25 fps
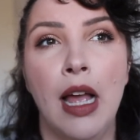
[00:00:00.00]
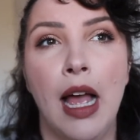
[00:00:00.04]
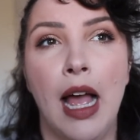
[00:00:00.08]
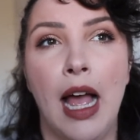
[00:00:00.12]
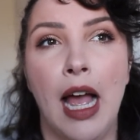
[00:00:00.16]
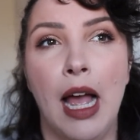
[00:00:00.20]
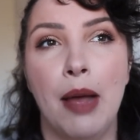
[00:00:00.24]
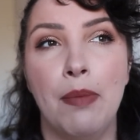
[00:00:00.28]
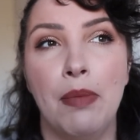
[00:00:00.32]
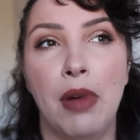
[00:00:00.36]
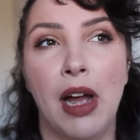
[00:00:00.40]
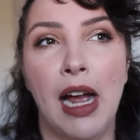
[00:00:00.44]

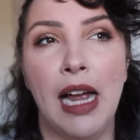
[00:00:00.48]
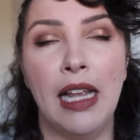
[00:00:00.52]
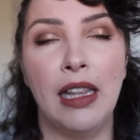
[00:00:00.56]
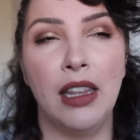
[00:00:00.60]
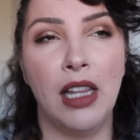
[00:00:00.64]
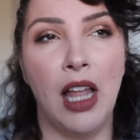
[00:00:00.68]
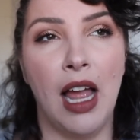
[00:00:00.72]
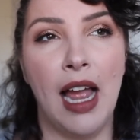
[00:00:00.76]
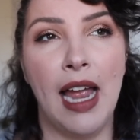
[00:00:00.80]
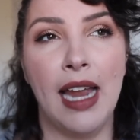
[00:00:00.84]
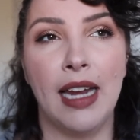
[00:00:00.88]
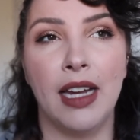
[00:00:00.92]
I
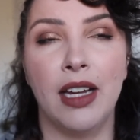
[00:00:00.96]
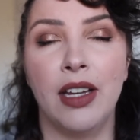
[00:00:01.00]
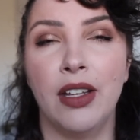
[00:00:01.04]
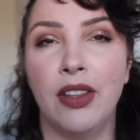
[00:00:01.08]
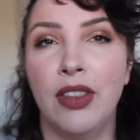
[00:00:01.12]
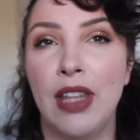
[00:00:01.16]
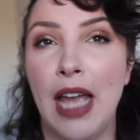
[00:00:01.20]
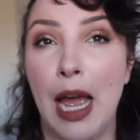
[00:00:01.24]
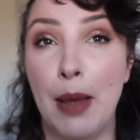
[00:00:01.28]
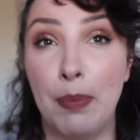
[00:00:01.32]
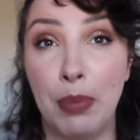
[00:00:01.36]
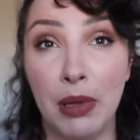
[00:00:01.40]

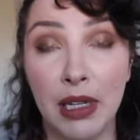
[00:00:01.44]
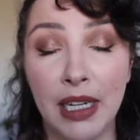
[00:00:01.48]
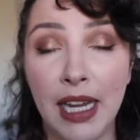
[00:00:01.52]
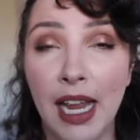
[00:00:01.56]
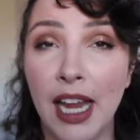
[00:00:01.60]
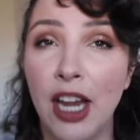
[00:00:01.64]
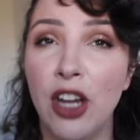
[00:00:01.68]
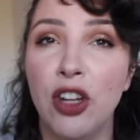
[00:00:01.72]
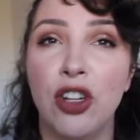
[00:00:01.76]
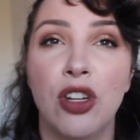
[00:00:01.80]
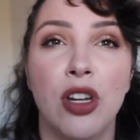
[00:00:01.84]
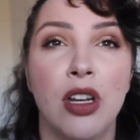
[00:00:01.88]
like the
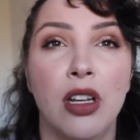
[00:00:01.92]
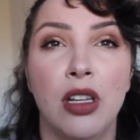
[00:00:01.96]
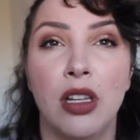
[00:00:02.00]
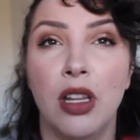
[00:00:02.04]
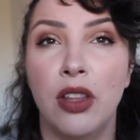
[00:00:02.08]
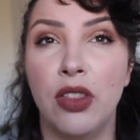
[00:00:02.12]
application.